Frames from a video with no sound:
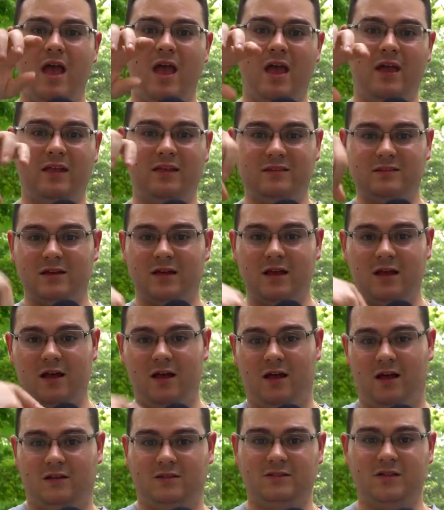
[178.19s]
and it's
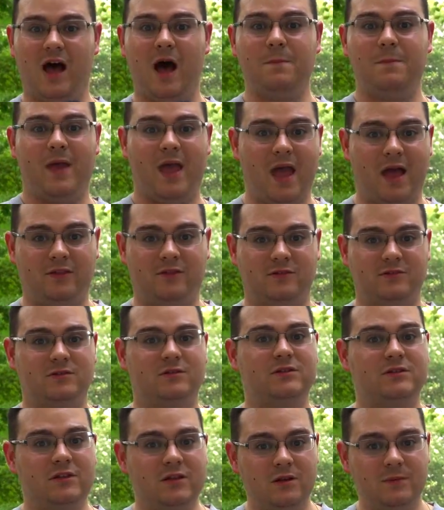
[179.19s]
got a top handle,
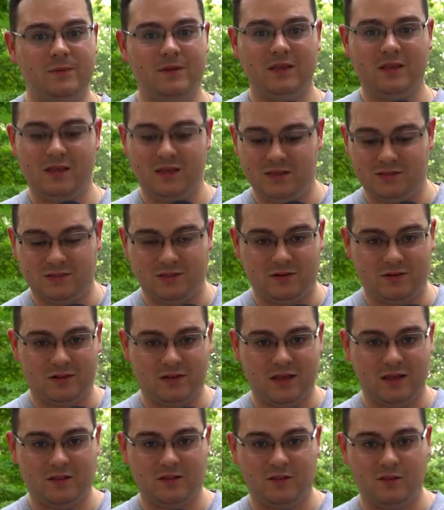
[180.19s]
so it's a little bit easier
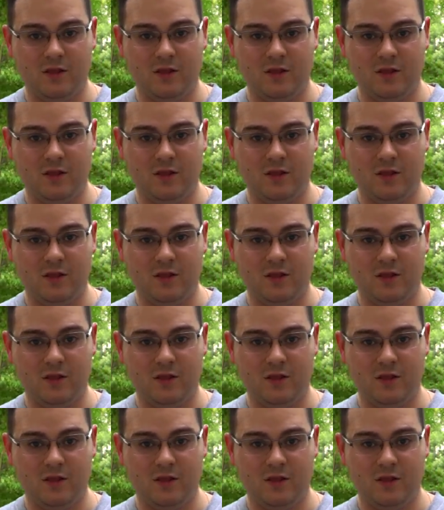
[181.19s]
to get